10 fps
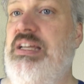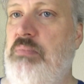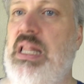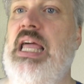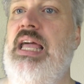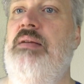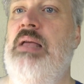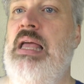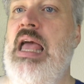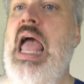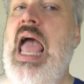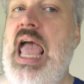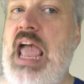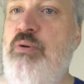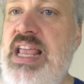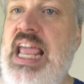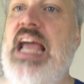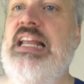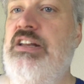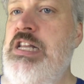in play, and we
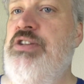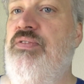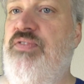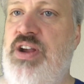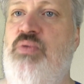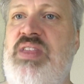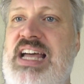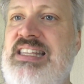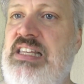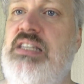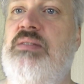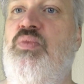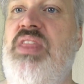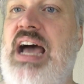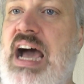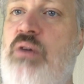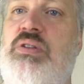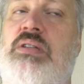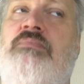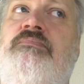can't interfere with that system
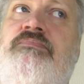without